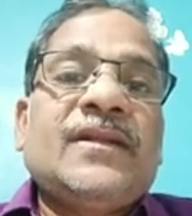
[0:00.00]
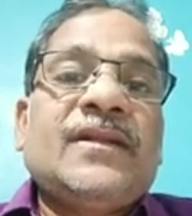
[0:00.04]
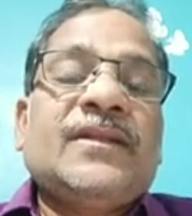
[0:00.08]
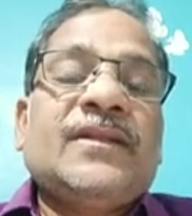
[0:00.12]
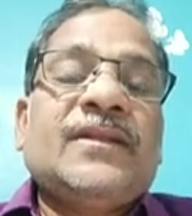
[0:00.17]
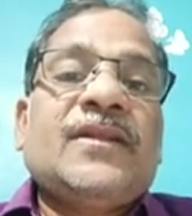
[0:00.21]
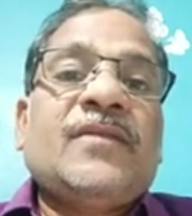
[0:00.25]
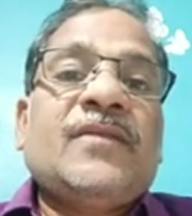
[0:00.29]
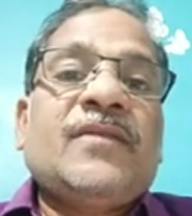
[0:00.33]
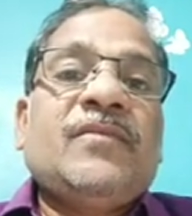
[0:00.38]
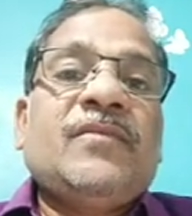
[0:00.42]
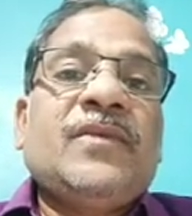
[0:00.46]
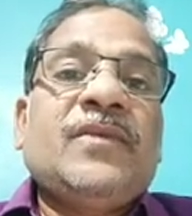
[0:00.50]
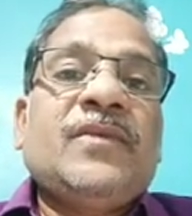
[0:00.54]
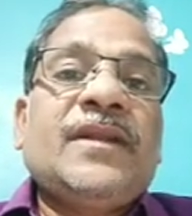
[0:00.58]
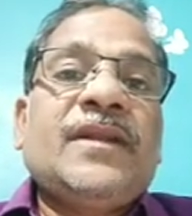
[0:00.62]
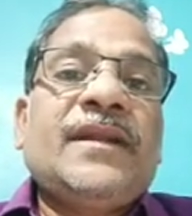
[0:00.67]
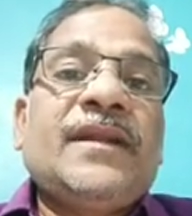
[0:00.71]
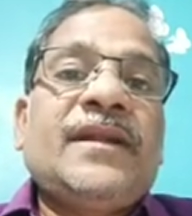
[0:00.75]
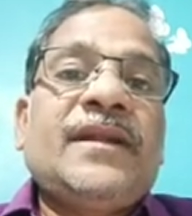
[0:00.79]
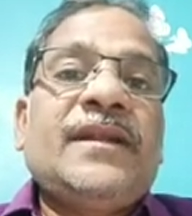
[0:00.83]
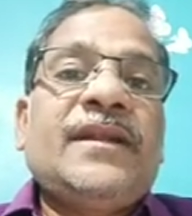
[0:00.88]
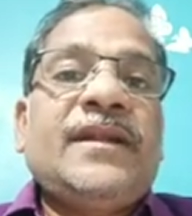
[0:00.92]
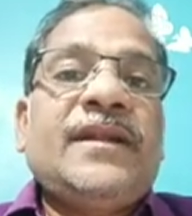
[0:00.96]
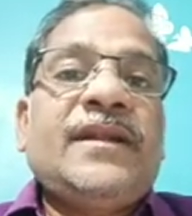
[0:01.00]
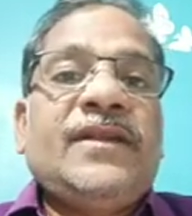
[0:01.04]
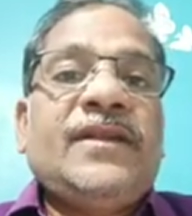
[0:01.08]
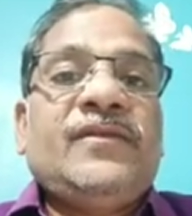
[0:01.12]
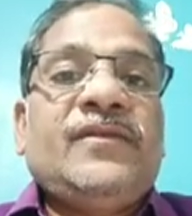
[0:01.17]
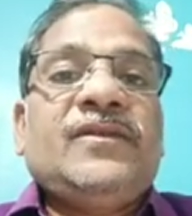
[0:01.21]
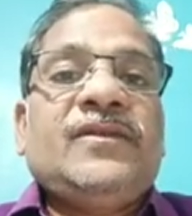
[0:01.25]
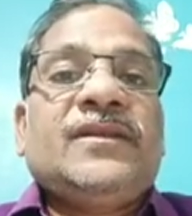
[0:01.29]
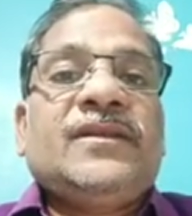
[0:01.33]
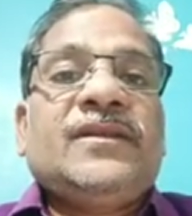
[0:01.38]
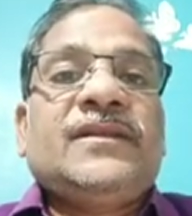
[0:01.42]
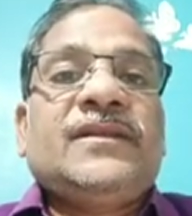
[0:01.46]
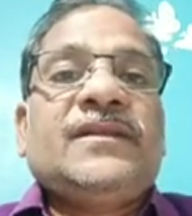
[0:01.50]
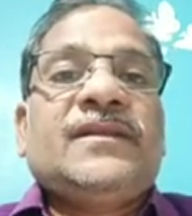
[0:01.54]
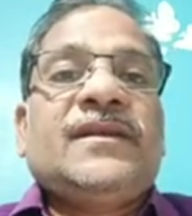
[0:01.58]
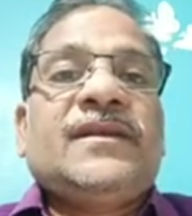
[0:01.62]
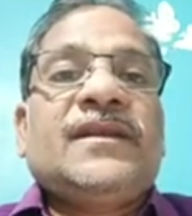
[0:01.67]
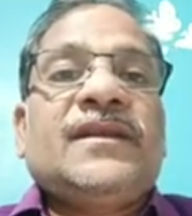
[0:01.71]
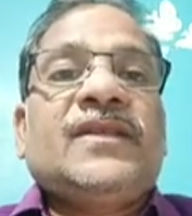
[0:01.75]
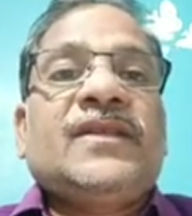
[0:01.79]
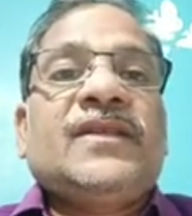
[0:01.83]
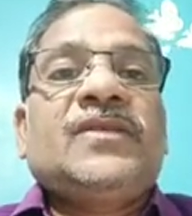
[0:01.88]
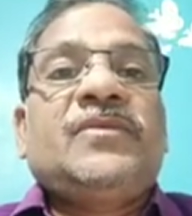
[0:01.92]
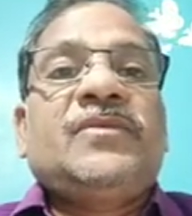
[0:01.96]
The upgraded individuals are
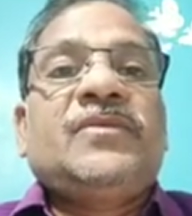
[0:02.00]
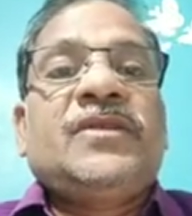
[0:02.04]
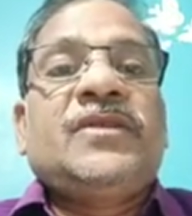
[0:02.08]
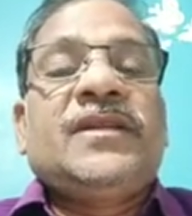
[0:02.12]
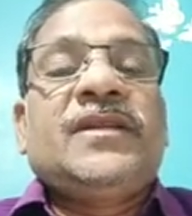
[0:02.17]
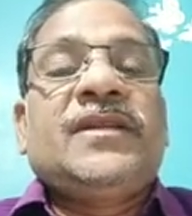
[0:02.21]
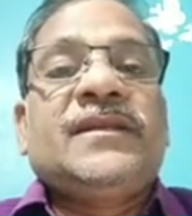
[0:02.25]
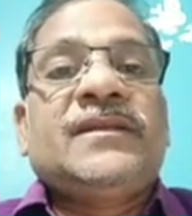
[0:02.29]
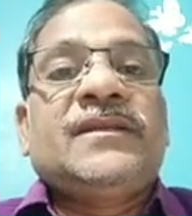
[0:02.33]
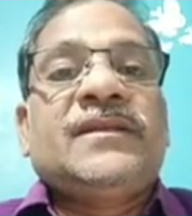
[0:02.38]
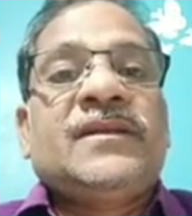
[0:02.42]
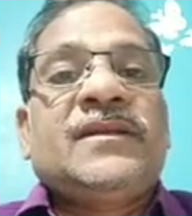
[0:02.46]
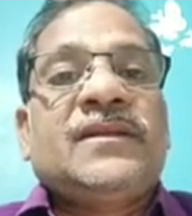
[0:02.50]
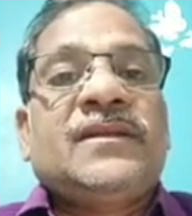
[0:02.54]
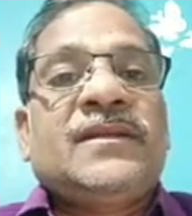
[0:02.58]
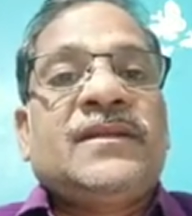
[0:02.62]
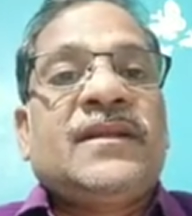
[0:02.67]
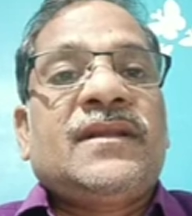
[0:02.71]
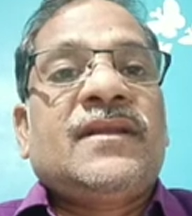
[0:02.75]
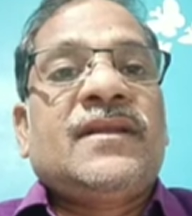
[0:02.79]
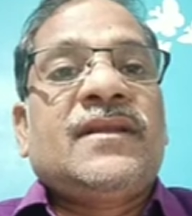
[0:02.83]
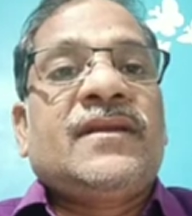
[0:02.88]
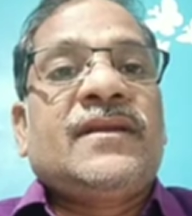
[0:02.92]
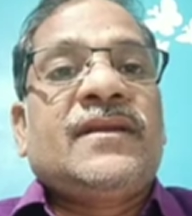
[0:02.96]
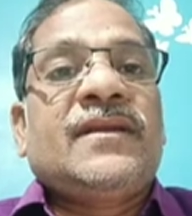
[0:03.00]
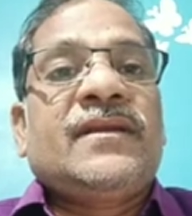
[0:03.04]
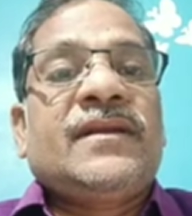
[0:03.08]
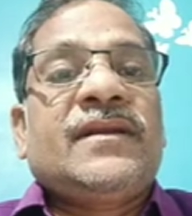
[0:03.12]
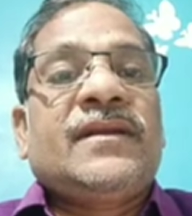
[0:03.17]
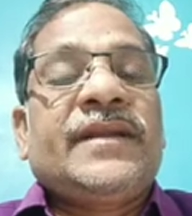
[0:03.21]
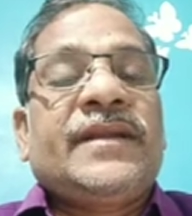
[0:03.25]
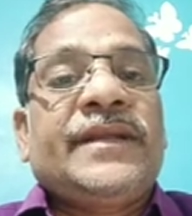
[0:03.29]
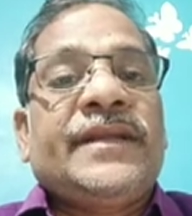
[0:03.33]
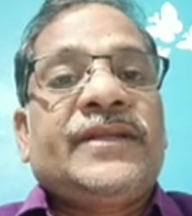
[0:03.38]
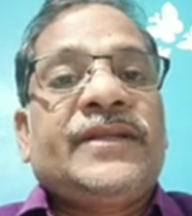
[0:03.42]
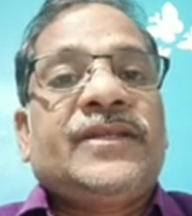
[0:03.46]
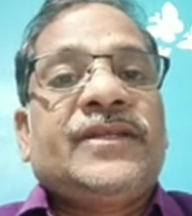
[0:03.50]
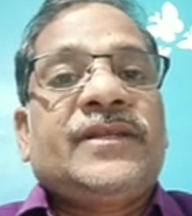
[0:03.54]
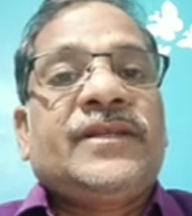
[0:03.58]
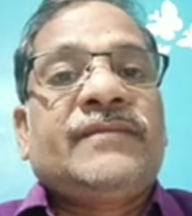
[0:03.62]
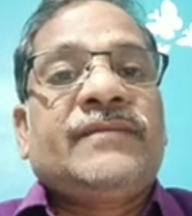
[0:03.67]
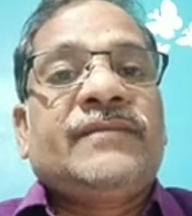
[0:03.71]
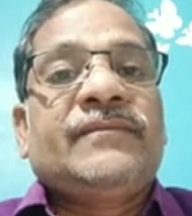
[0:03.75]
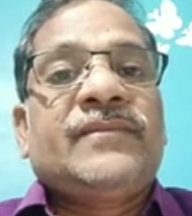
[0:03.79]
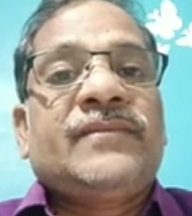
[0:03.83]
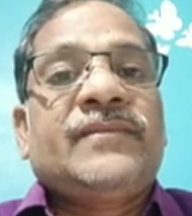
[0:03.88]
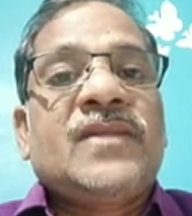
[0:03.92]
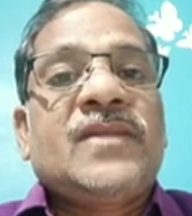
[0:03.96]
exhibit extracellular addition
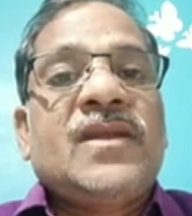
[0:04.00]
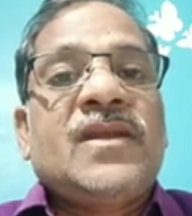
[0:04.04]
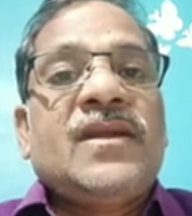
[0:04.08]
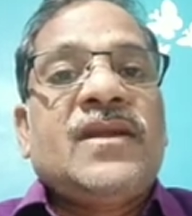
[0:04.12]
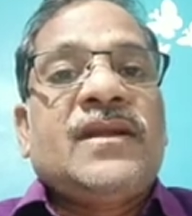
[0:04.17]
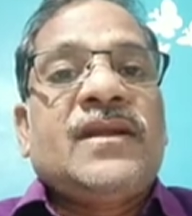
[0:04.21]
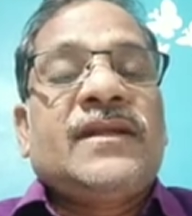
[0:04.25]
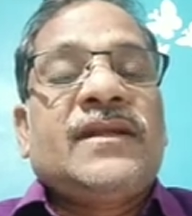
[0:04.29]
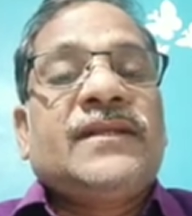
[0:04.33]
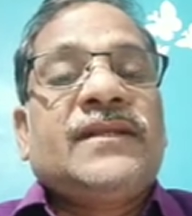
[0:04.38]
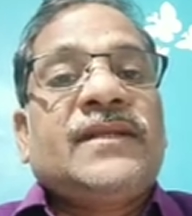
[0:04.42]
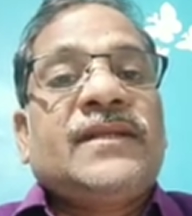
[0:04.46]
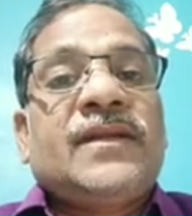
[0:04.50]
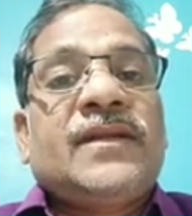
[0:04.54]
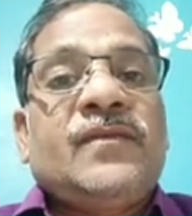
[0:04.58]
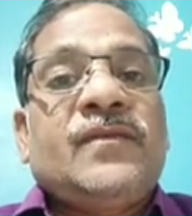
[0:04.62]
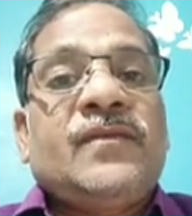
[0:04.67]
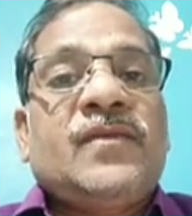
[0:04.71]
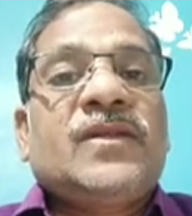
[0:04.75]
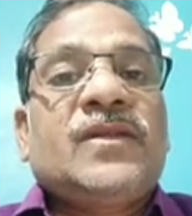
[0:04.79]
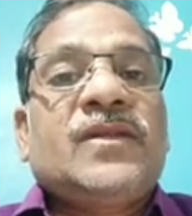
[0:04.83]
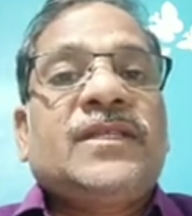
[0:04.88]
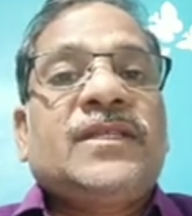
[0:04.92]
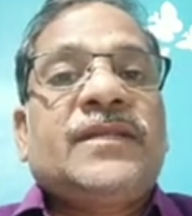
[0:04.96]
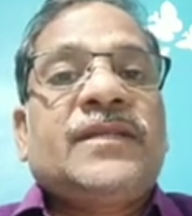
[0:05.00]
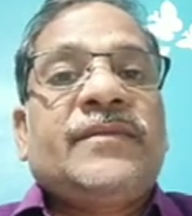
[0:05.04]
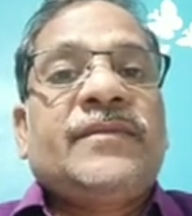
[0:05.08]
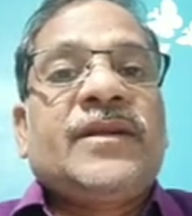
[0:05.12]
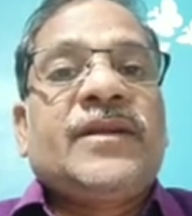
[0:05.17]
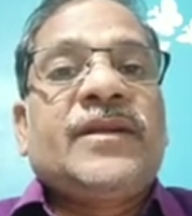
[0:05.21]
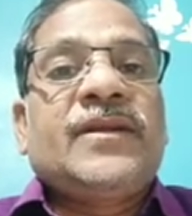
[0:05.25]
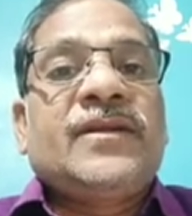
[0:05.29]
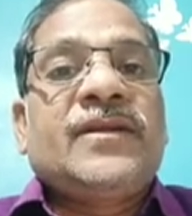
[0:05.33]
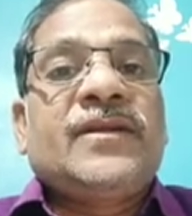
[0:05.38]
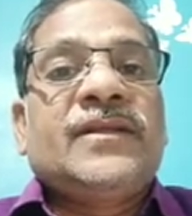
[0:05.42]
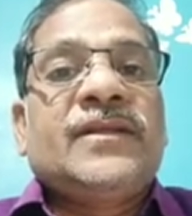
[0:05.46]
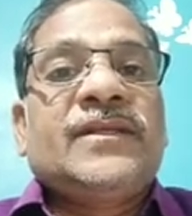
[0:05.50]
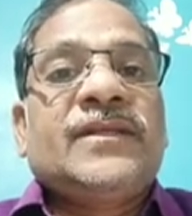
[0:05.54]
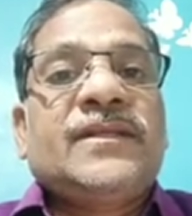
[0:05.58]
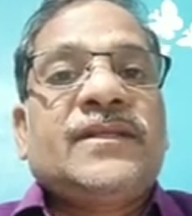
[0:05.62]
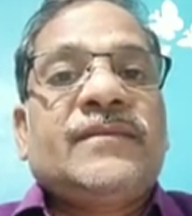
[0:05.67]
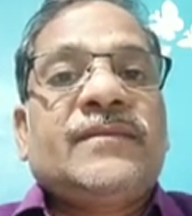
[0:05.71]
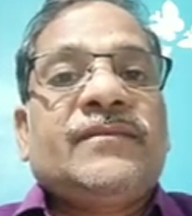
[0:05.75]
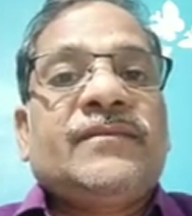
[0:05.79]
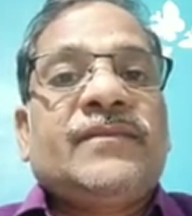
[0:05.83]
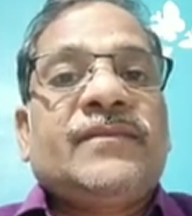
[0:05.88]
as advanced mechanism.